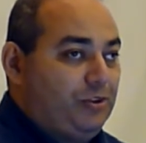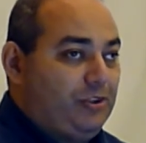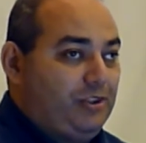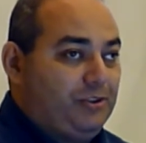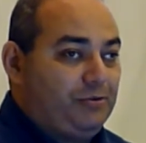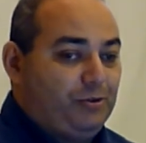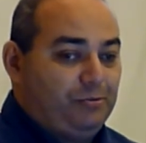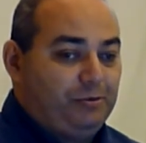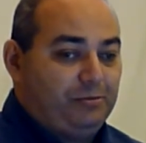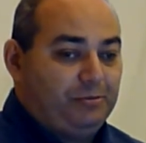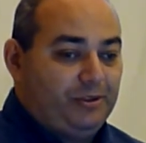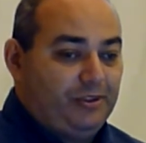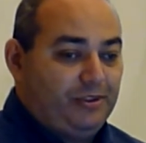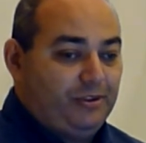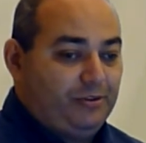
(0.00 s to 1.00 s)
and it is
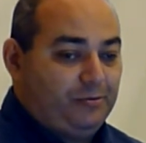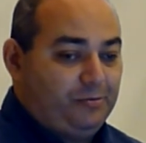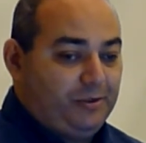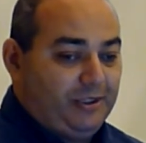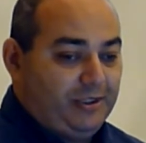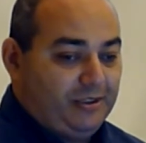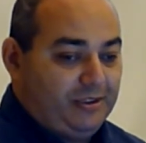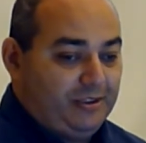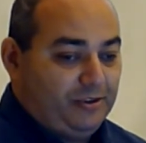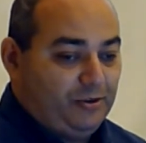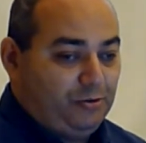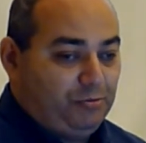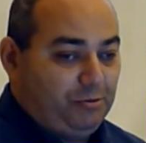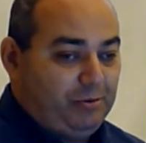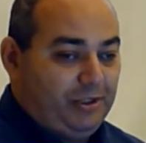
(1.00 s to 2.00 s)
applied in the project.
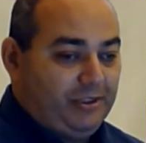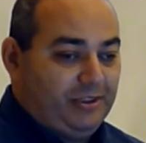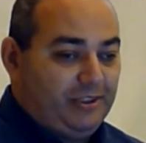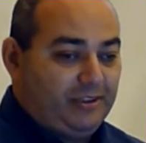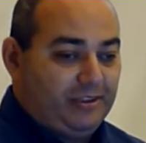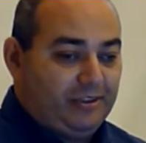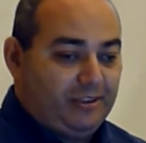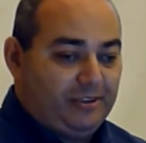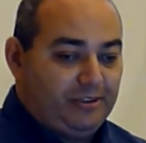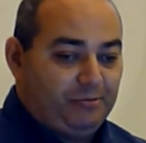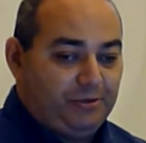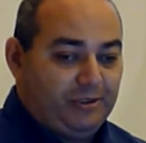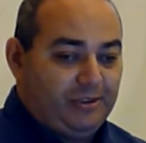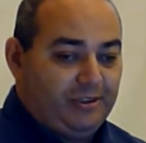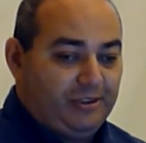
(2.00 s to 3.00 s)
This is the library
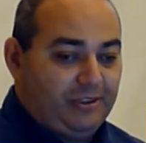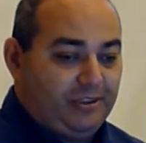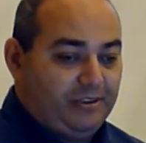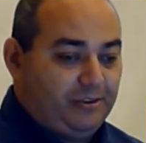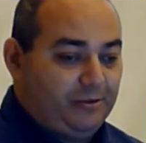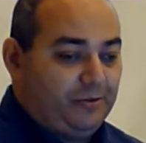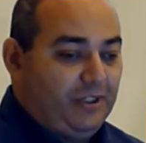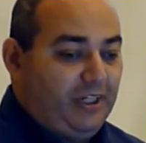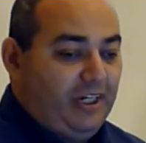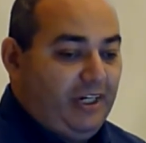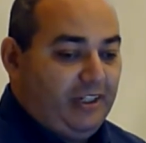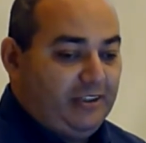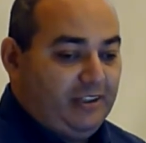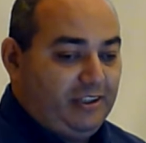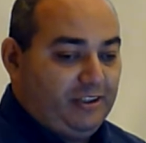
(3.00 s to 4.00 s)
of custom
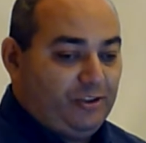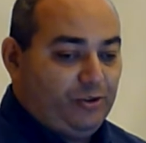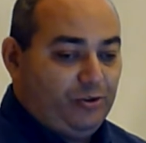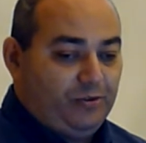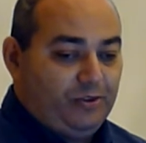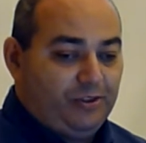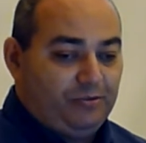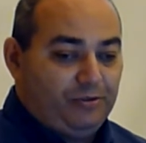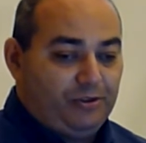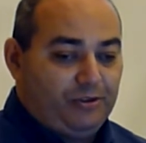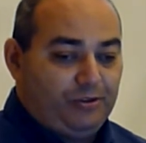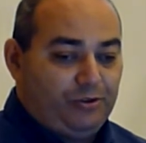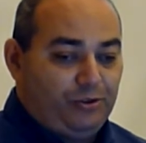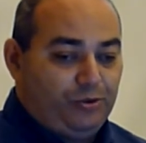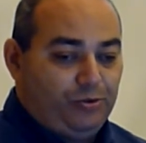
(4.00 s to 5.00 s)
allocators. It is based on
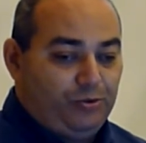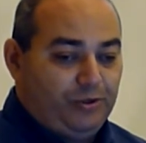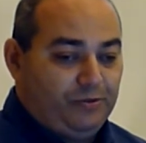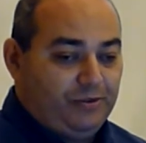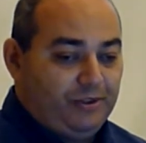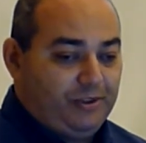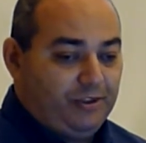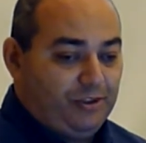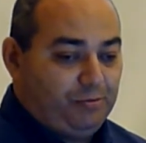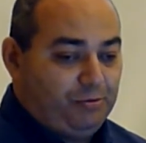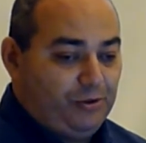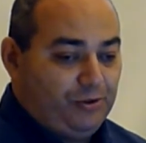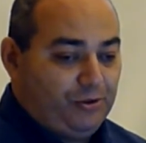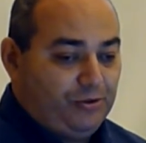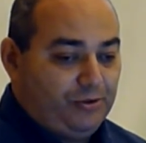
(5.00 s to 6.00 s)
3 levels
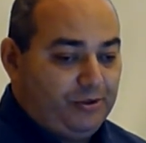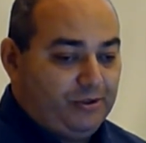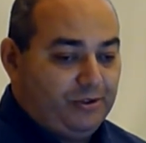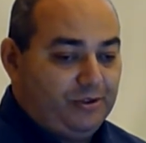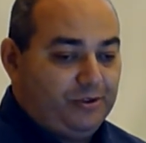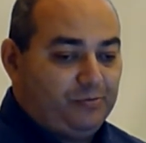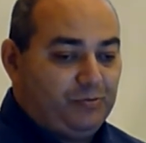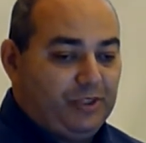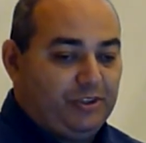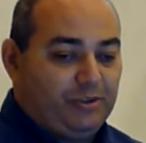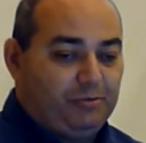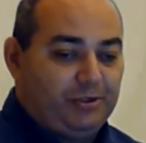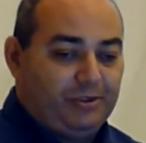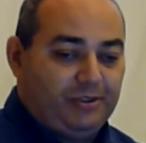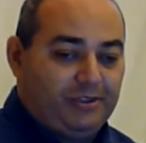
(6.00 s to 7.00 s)
and use
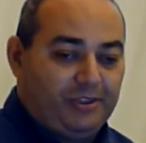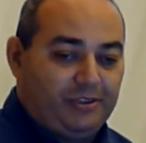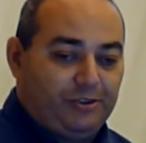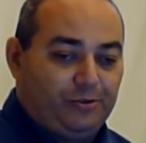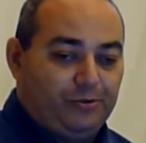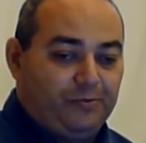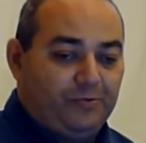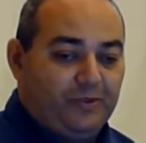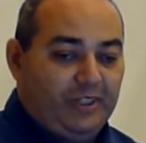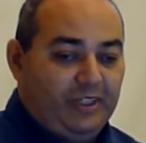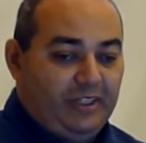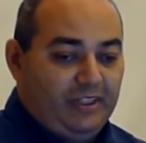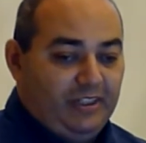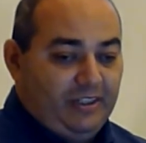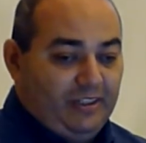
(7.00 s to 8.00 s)
a
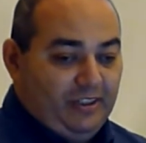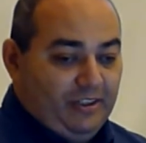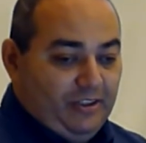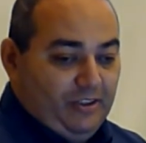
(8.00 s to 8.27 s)
sample